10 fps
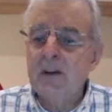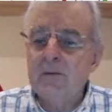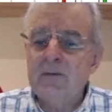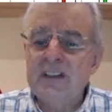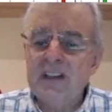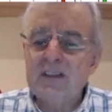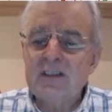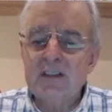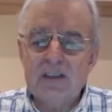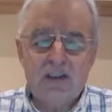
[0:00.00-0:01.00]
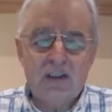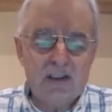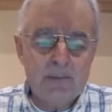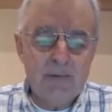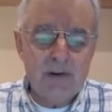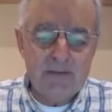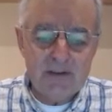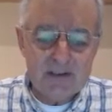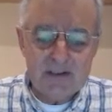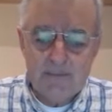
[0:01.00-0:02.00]
resistance just above
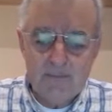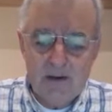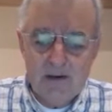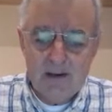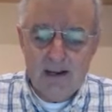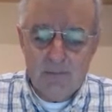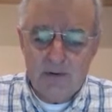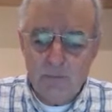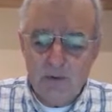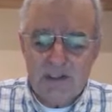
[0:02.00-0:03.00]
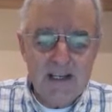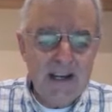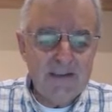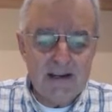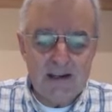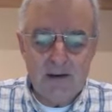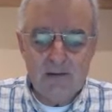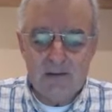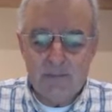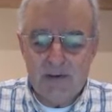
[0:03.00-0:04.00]
us. We'll see how that
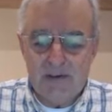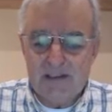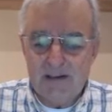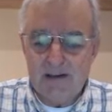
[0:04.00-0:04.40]
goes, but